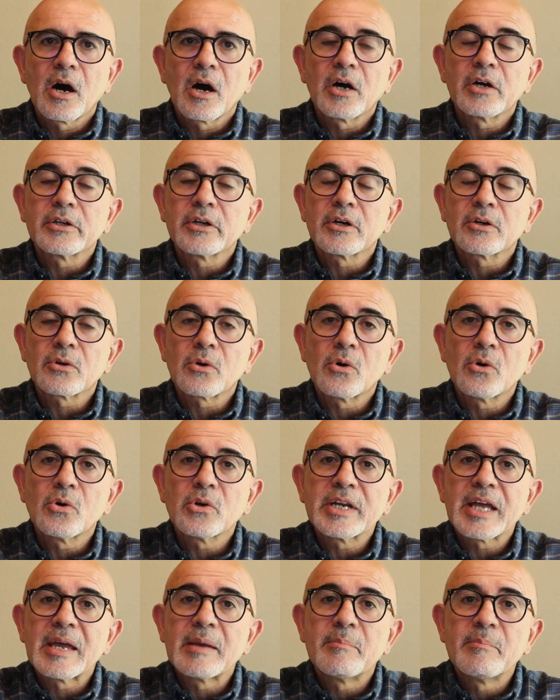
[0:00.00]
on our
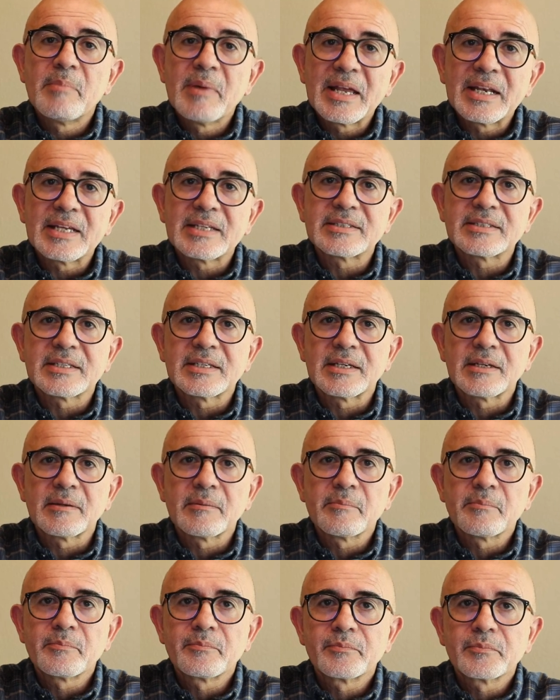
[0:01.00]
own ability
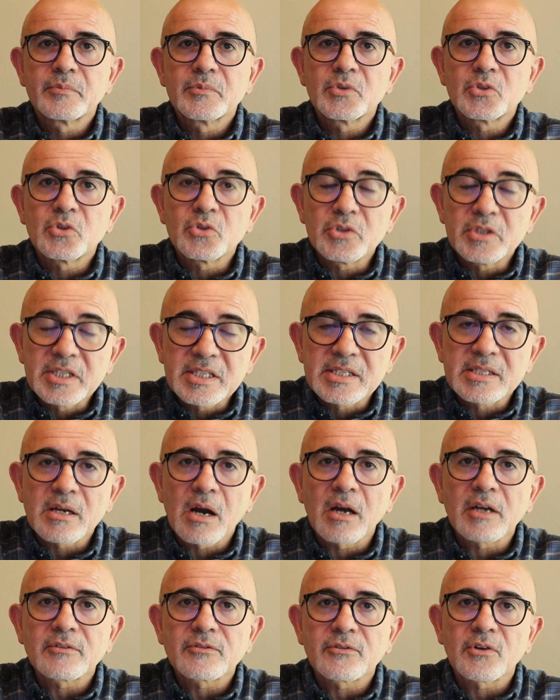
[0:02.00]
to
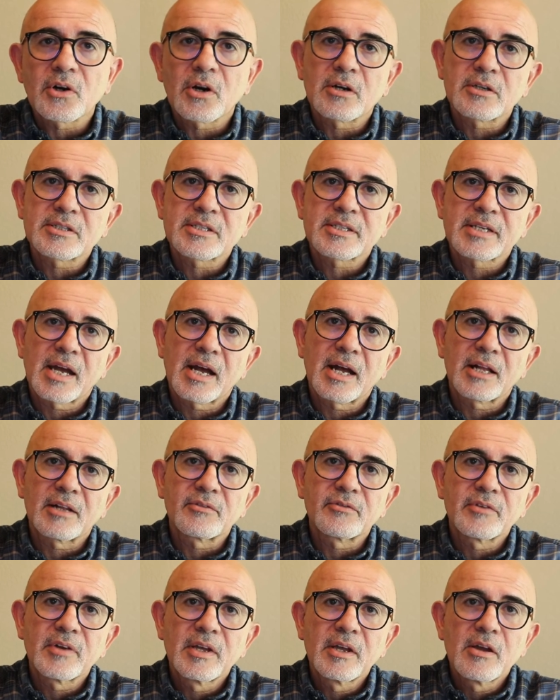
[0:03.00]
decide for ourselves